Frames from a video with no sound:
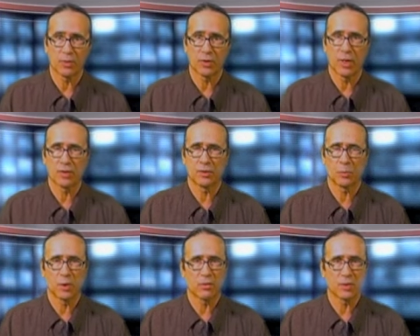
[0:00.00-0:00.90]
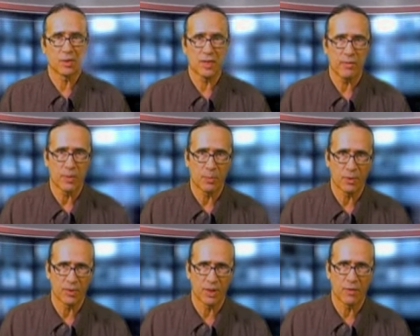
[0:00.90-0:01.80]
Wisconsin, where over seventy
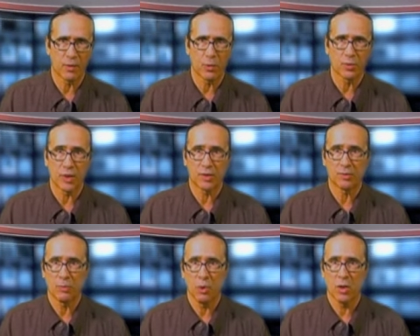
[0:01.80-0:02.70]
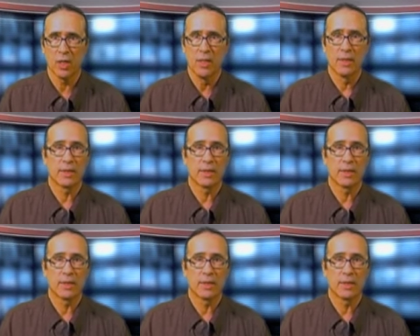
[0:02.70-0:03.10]
percent of those that spoke